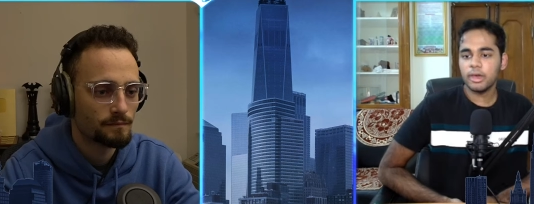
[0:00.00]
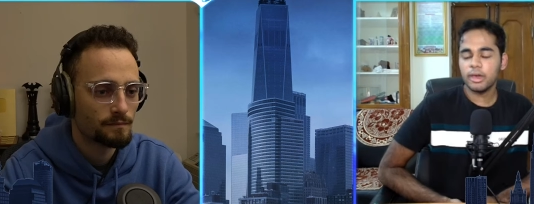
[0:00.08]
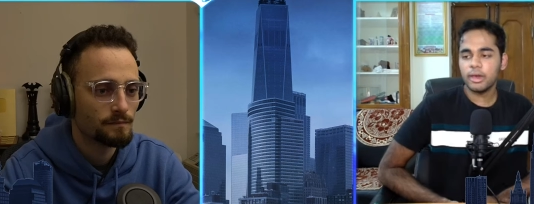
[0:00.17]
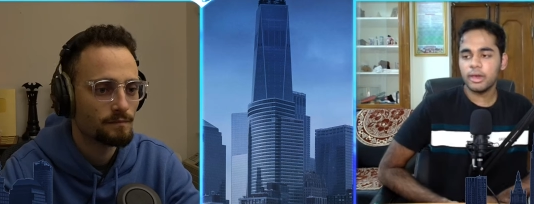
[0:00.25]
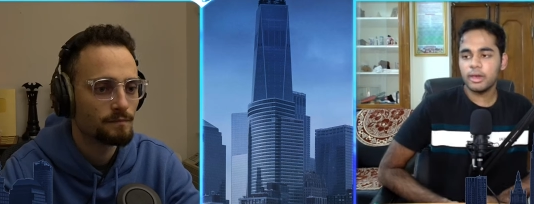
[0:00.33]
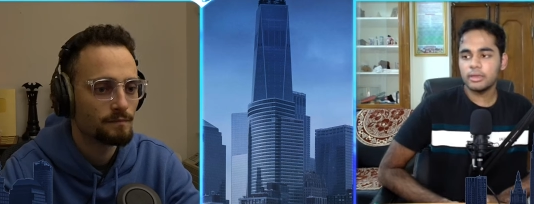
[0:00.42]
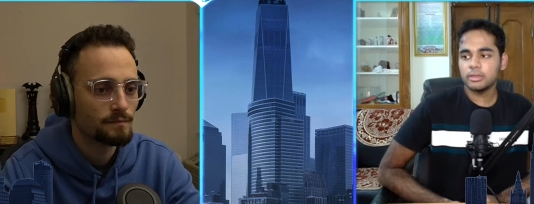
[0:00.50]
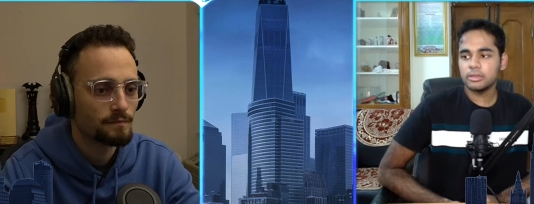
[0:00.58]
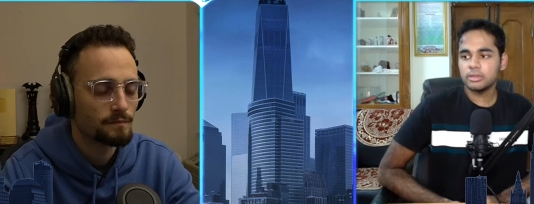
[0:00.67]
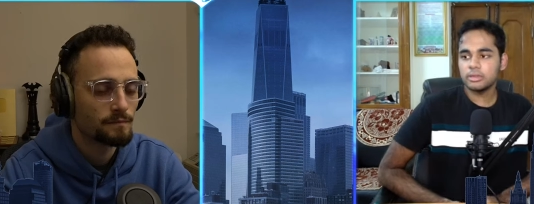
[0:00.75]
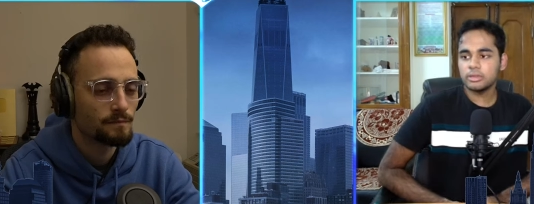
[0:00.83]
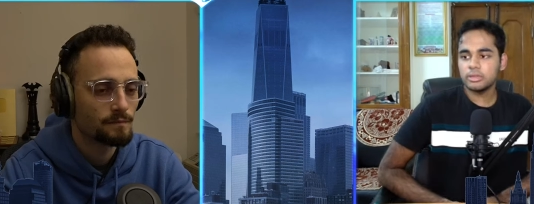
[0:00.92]

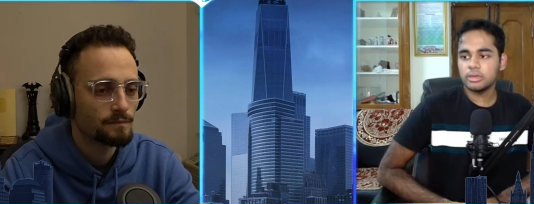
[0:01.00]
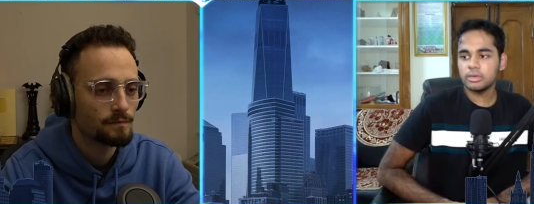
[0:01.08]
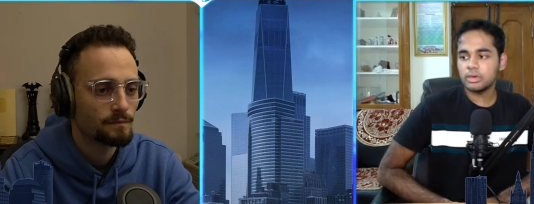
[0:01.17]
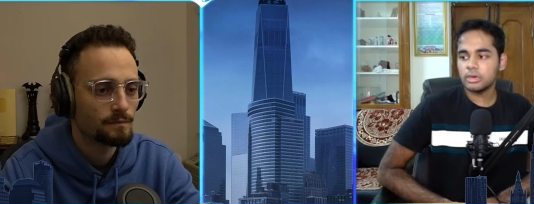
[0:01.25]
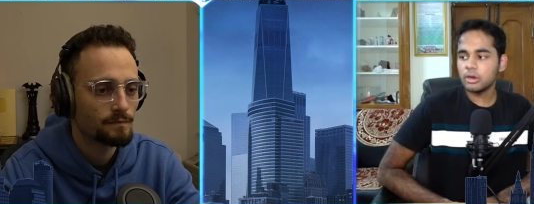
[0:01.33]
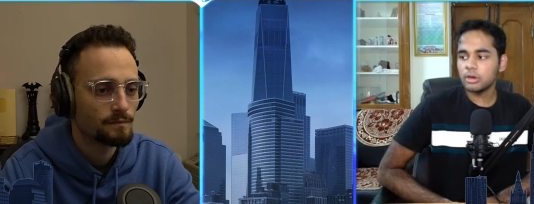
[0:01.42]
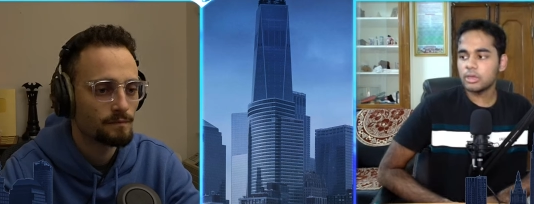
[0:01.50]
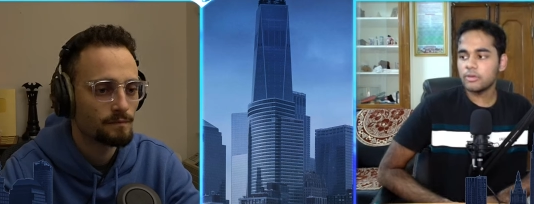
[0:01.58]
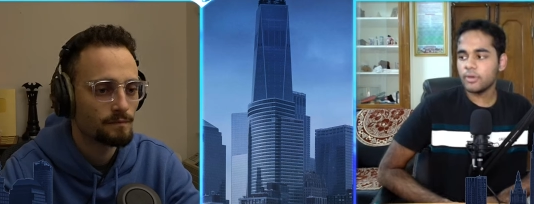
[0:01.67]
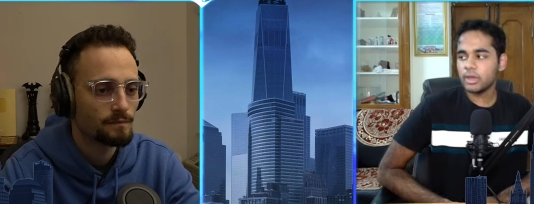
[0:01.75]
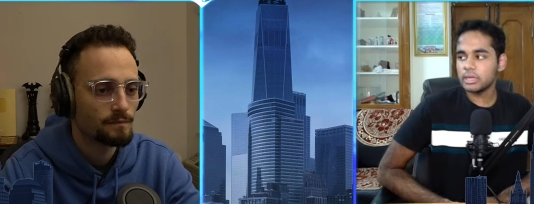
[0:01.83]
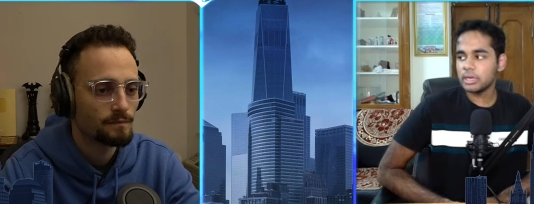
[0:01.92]
Speaker 1: And okay,
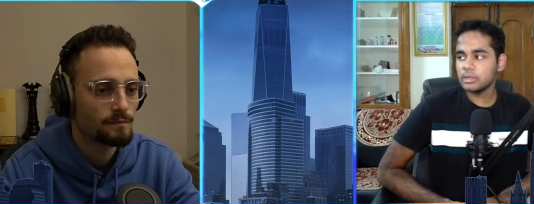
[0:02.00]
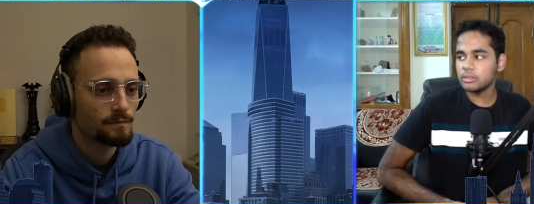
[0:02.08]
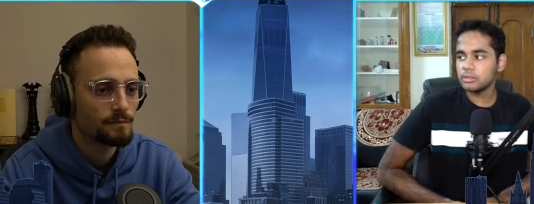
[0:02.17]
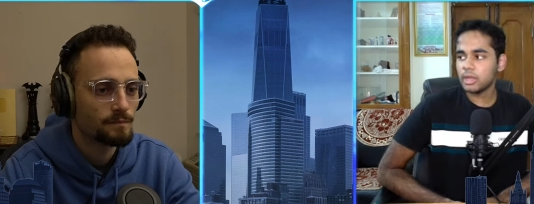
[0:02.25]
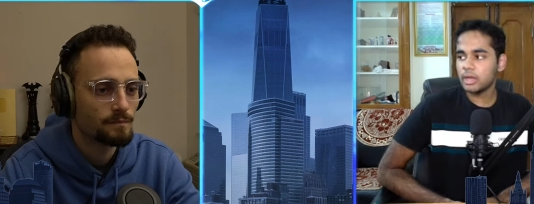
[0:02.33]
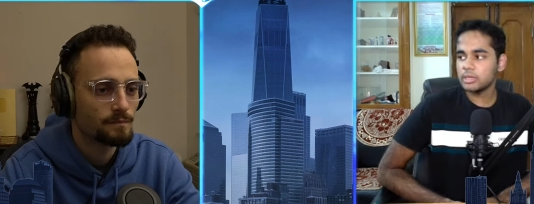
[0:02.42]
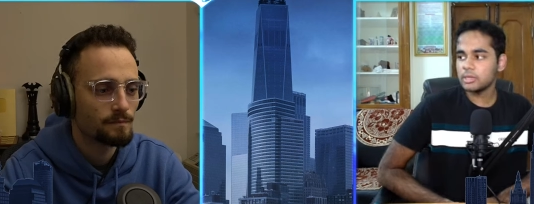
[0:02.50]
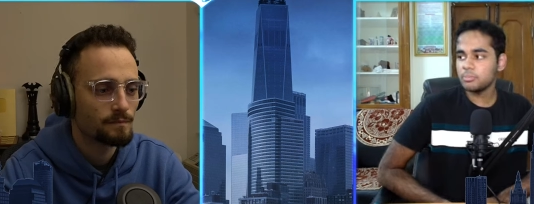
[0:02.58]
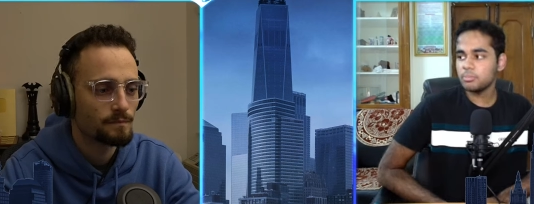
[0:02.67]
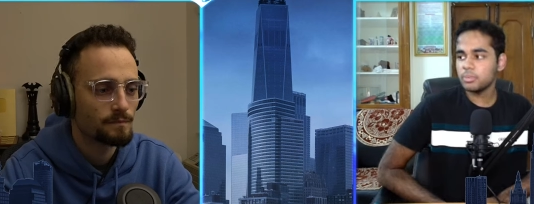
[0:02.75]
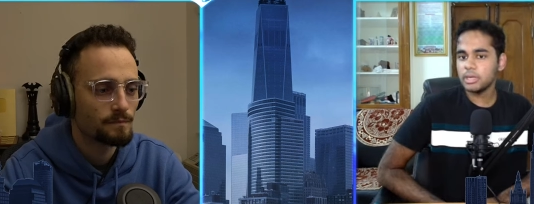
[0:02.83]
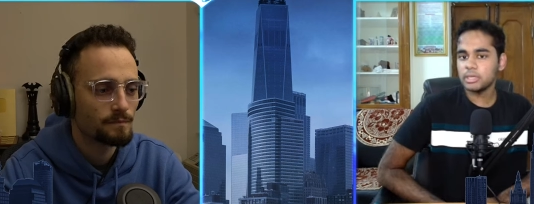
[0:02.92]
when I started
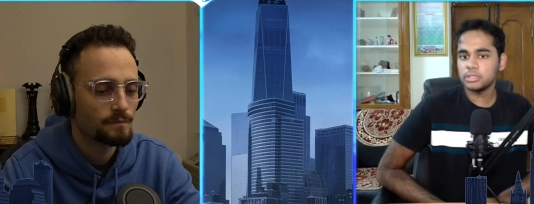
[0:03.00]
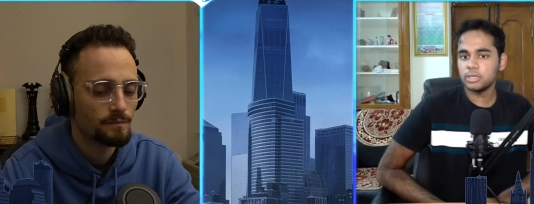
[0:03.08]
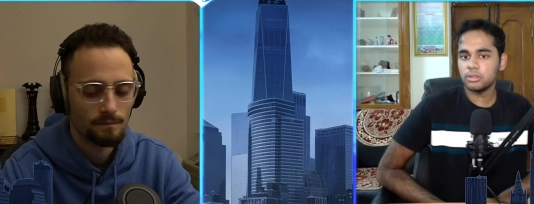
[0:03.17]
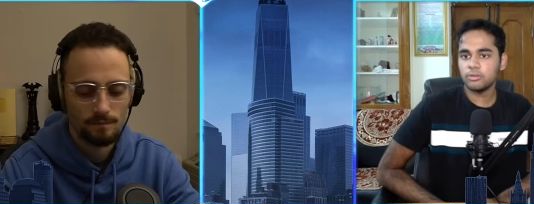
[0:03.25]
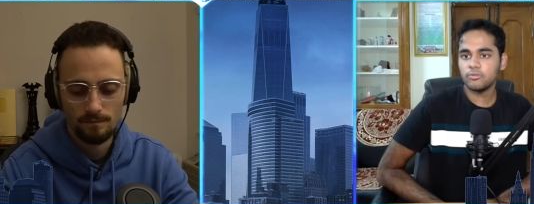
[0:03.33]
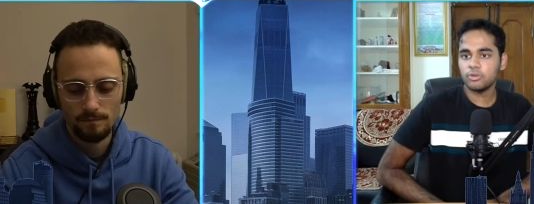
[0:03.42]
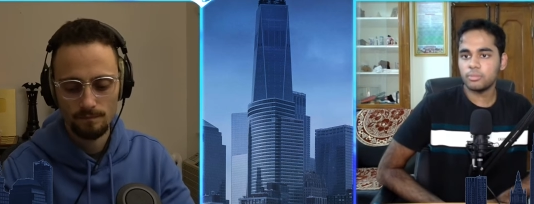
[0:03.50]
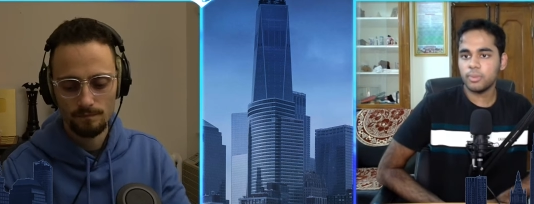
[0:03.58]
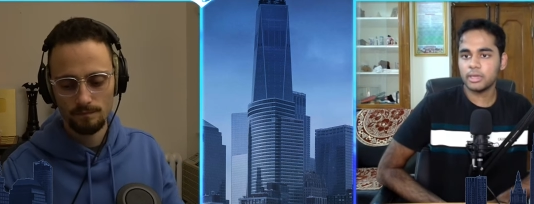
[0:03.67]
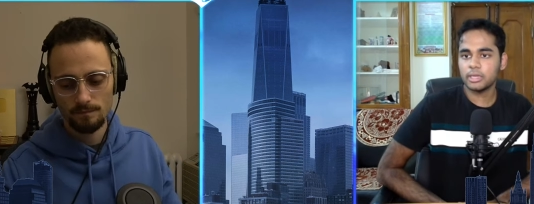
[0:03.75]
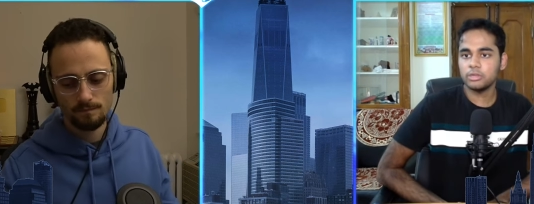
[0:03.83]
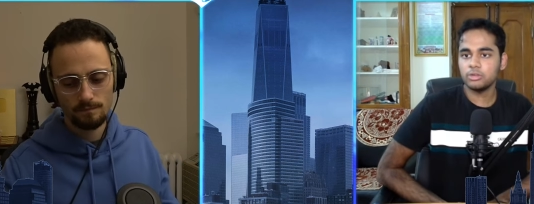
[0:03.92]
playing chess, it was back in